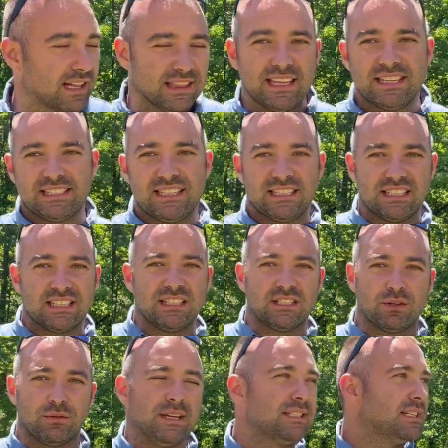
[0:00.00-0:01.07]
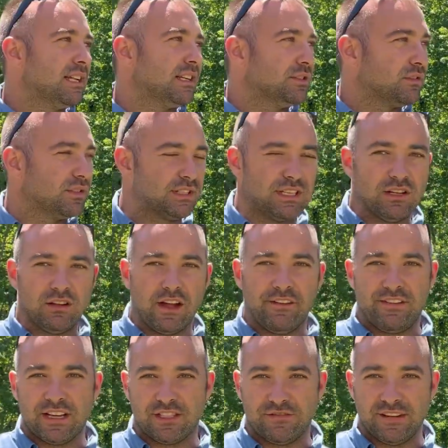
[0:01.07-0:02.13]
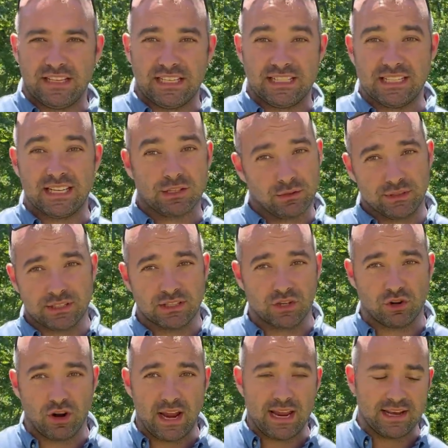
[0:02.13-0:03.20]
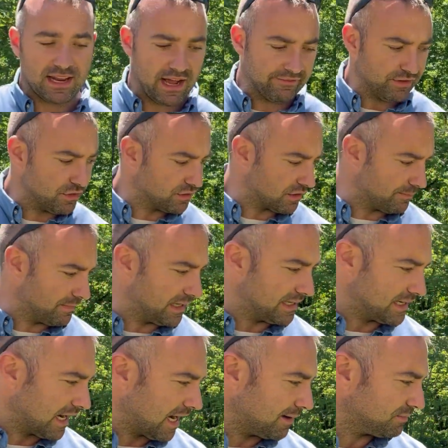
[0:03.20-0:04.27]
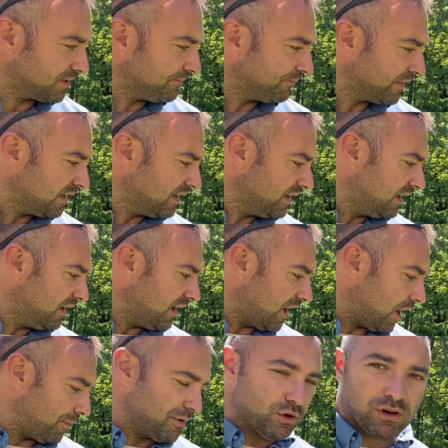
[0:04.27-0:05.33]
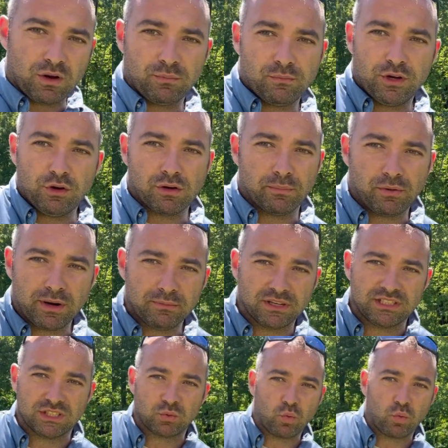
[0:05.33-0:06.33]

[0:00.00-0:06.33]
this is just a residential Stihl FS56, which is great. I've used them many times. You can pretty much just